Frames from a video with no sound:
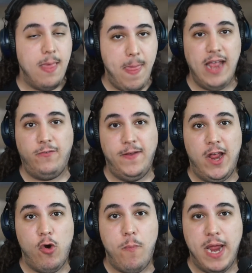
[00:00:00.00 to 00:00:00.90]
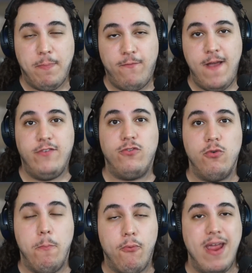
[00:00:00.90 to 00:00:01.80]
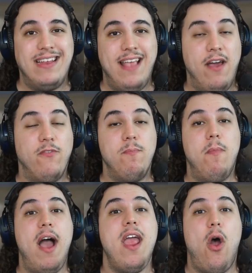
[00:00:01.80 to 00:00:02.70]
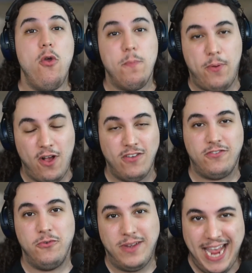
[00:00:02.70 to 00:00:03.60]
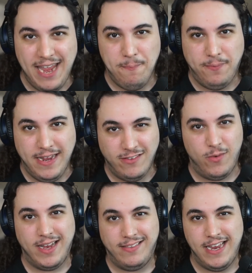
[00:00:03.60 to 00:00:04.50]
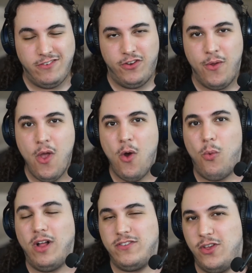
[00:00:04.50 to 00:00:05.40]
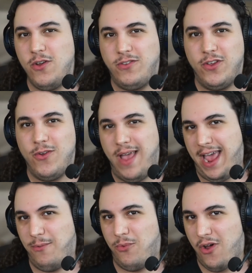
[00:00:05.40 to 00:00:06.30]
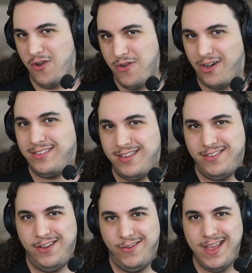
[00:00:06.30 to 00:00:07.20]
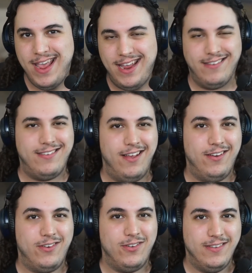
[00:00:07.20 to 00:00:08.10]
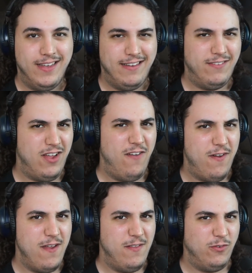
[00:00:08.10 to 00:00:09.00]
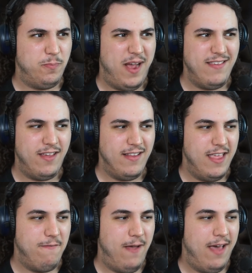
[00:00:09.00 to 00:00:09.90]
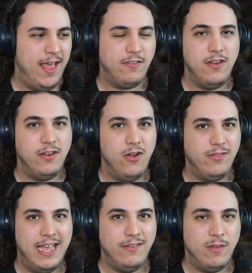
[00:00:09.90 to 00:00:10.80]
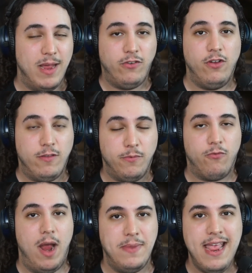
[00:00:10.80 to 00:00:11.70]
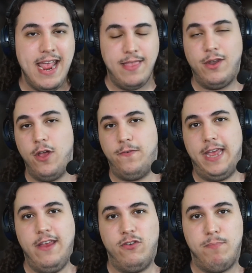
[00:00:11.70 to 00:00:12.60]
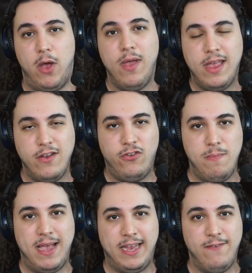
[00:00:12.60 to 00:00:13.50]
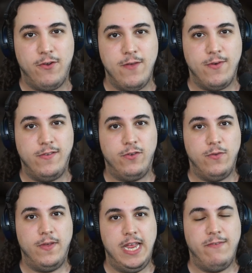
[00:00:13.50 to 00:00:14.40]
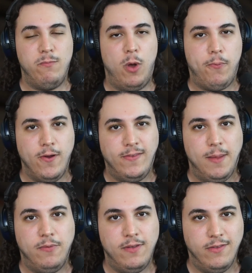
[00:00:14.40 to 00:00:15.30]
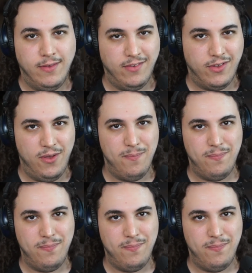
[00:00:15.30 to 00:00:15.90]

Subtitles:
The next video will be a professional breakdown of my own personal gameplay, so I can teach you what to do and what not to do in certain contexts. I've got a very little spicy idea for how that's going to go down, so make sure you're subscribed, hit the notification bell, and tune back in very, very soon for even more pro tips in CSGO.